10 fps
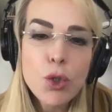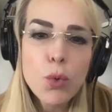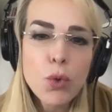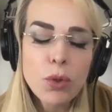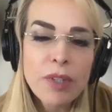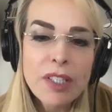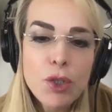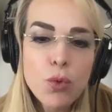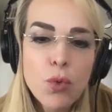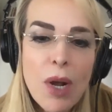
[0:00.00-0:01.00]
you
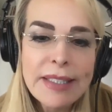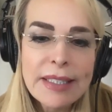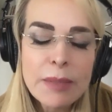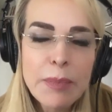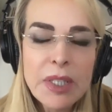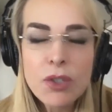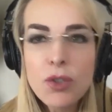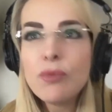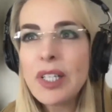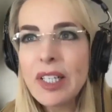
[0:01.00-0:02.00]
that you write this? Because
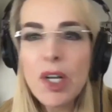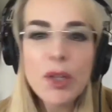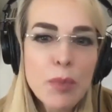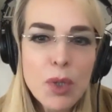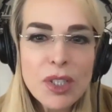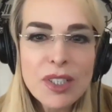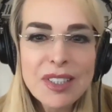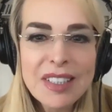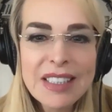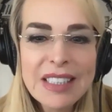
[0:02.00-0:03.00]
you've written other
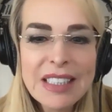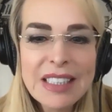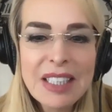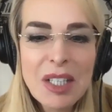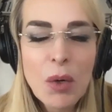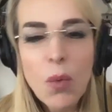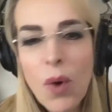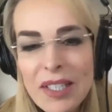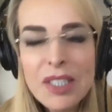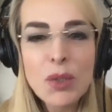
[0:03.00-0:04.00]
books.
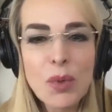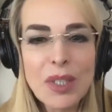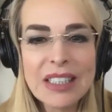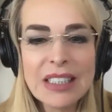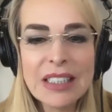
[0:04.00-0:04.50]
Why this one?